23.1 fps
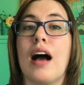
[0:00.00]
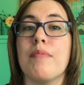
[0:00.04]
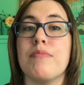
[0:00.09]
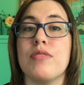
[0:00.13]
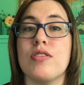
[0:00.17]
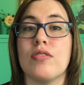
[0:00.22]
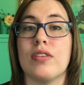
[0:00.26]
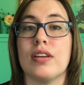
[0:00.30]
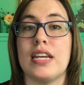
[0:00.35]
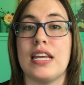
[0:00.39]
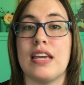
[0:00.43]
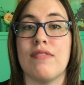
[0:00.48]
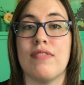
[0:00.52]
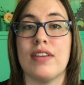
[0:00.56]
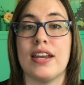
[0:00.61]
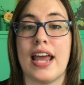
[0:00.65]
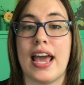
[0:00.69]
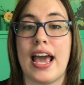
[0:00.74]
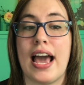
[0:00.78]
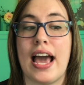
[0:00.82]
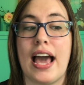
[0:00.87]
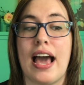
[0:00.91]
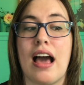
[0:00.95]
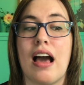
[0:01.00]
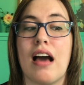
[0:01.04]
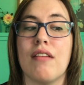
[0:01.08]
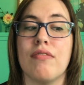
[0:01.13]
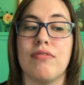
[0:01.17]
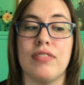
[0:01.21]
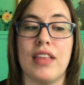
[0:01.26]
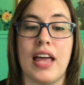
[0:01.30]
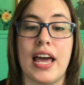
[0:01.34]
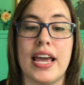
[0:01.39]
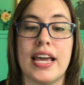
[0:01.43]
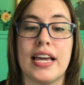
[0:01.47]
You could even
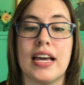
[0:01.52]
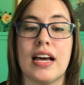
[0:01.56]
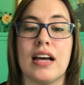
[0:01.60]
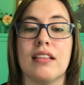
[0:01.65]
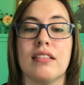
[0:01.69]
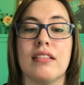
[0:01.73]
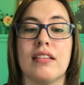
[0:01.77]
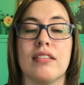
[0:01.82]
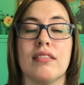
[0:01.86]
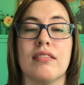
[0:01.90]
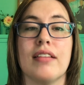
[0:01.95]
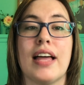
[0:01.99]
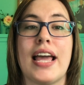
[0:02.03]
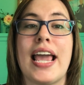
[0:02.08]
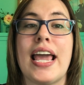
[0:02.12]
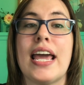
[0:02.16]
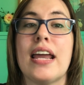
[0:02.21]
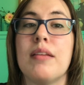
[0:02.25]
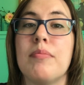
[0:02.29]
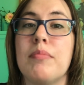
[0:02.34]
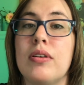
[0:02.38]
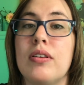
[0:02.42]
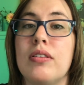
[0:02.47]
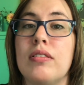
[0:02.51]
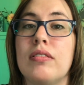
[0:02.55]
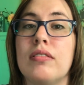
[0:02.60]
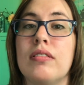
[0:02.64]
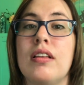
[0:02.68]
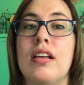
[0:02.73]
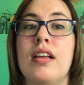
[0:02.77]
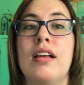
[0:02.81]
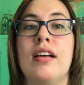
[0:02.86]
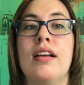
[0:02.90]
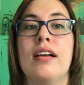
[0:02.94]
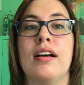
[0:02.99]
have like a little animal
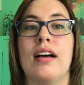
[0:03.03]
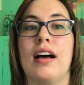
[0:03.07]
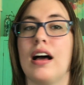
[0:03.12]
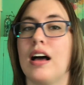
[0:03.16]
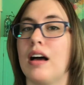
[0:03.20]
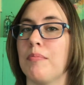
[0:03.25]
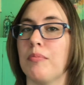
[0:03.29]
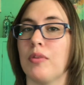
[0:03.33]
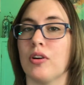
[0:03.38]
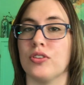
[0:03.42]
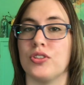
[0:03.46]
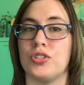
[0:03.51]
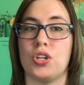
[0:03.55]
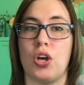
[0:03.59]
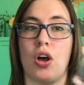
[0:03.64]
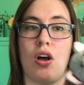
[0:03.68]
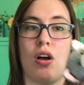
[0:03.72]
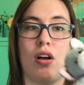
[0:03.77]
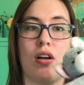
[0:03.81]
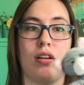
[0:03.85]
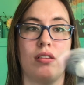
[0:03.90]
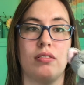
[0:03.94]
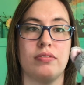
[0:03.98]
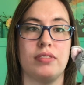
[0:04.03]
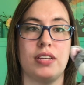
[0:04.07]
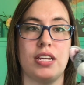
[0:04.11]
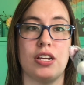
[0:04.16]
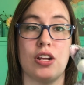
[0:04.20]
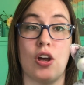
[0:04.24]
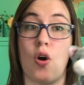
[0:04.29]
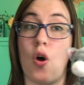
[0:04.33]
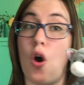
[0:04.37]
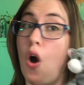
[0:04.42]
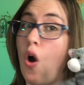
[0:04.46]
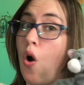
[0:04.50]
or doll, you
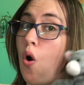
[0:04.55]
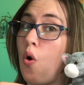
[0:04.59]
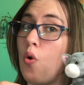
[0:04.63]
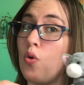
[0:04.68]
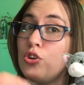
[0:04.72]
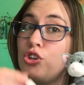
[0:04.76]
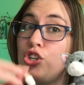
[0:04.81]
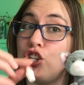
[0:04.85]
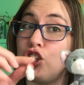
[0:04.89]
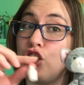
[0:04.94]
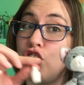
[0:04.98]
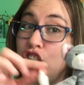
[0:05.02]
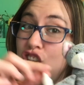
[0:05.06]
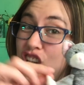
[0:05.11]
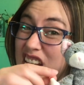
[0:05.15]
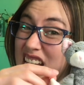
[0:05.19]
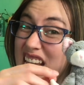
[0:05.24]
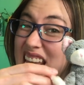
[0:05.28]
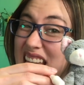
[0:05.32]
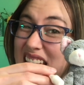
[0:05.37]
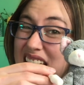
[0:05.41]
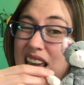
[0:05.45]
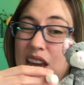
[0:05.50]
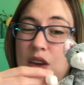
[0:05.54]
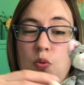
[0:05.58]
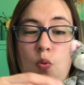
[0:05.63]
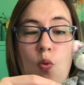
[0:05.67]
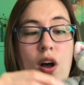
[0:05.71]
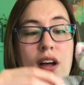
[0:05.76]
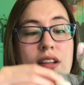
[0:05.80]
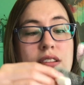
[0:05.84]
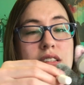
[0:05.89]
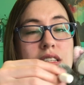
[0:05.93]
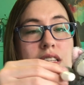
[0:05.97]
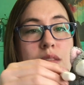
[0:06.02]
know, oh, she
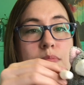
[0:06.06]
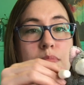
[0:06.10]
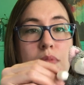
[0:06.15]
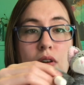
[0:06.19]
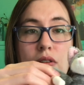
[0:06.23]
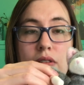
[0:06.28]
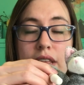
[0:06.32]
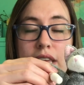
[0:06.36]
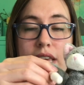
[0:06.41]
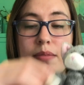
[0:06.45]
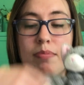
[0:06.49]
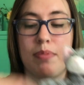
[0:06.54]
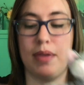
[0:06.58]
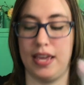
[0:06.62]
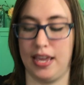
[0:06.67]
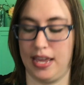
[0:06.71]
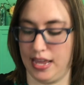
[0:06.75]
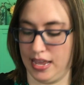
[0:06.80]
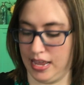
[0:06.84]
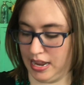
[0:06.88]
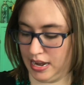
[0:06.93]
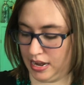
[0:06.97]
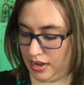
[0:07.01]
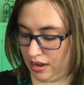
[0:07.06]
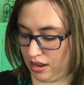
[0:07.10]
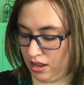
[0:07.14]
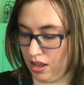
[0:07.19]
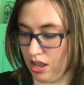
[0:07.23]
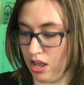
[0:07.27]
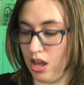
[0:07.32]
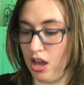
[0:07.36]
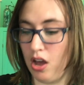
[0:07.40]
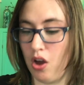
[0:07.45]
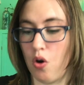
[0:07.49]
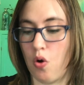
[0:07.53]
wants the bowling pin,
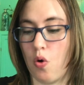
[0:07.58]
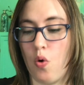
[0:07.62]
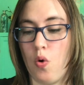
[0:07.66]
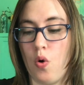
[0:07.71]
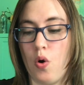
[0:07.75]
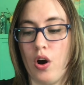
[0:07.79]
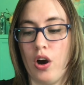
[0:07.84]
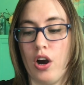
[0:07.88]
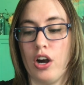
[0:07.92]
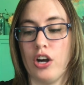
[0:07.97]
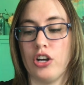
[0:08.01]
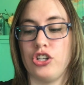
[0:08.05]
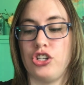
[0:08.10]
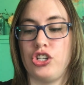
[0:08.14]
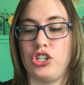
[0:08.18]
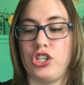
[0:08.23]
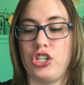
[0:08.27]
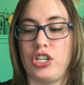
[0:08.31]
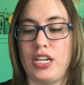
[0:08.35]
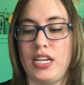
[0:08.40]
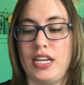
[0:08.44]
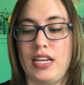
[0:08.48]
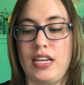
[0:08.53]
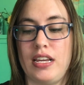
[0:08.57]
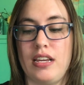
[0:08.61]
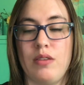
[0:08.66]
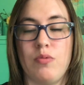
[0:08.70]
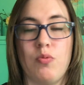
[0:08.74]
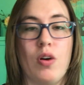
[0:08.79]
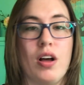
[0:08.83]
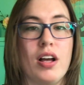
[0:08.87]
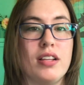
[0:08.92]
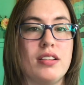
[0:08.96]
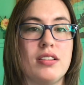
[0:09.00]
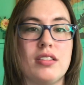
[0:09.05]
or she
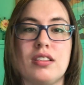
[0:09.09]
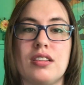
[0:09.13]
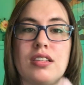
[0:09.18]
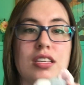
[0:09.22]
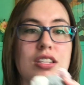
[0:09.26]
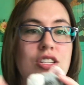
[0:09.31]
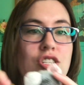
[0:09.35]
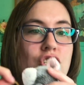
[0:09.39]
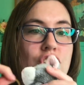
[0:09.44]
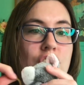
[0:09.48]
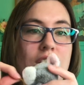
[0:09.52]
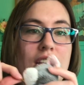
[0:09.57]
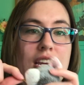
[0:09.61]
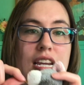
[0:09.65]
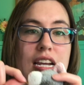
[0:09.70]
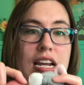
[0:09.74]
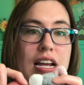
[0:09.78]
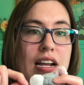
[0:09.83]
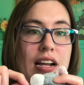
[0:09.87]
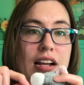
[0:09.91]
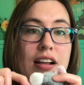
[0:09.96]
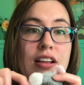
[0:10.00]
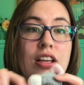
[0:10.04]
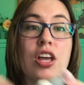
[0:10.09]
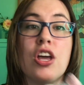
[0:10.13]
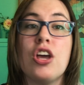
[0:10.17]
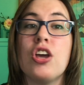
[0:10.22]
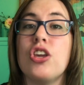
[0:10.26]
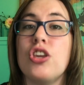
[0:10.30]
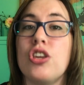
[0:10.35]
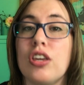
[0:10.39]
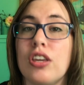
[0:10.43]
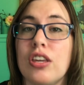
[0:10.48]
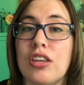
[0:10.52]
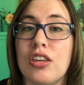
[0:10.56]
wants the cheetah.
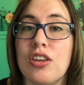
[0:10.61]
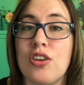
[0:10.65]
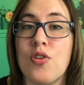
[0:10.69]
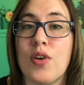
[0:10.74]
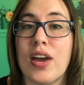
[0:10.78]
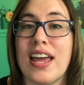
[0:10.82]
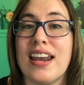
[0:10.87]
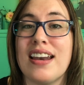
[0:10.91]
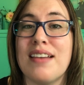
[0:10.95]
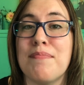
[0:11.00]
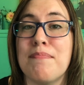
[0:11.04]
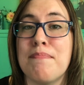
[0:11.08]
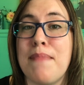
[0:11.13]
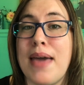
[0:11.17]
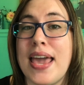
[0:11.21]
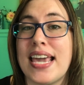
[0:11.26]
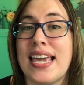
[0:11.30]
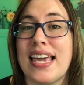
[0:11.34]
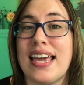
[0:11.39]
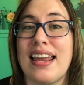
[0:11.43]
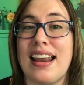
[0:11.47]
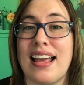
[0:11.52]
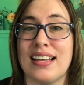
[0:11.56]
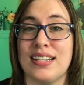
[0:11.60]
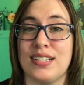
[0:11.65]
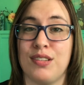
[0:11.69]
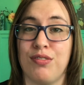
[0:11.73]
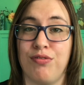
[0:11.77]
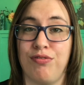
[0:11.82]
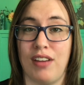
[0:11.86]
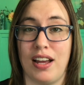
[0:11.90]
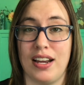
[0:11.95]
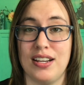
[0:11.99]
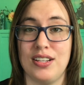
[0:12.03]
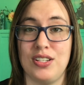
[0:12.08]
You can make it as
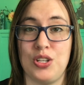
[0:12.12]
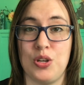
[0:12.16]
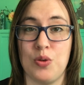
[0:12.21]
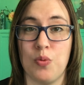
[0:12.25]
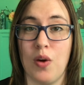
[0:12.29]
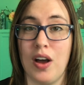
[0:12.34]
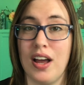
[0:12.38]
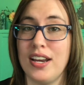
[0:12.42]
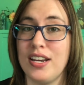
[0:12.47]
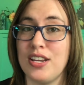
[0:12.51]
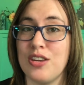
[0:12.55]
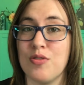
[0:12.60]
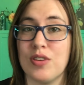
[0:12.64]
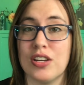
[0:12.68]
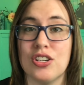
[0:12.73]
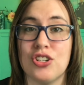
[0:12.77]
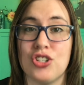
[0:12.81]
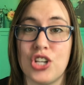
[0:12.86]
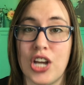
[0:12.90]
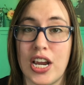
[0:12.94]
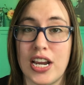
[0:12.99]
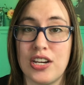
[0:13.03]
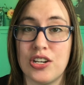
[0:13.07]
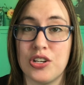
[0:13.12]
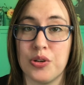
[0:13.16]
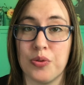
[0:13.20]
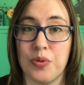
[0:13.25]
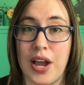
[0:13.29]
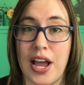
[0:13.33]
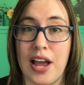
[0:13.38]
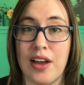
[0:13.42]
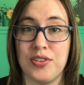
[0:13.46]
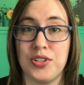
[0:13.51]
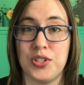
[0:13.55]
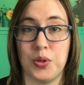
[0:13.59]
fun as you want. You can change it
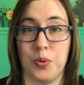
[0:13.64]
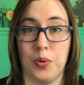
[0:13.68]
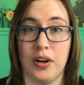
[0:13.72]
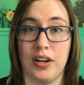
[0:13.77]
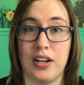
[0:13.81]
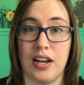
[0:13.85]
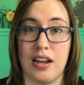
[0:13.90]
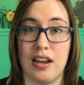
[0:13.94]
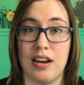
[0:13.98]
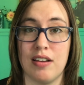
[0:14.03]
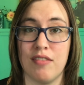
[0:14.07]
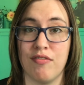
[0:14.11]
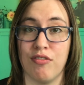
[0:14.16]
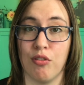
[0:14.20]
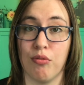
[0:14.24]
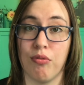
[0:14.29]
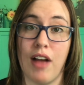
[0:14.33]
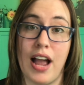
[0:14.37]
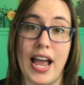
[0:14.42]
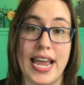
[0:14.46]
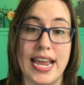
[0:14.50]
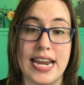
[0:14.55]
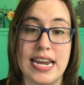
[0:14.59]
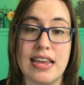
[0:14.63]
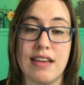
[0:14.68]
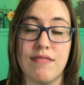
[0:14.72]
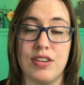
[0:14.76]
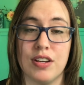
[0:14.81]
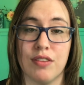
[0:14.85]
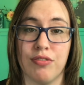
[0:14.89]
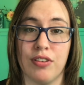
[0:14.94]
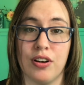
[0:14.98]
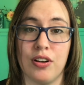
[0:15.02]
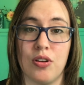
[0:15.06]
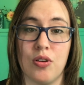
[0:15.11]
around to work on a variety of
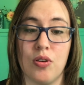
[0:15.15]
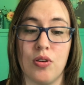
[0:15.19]
different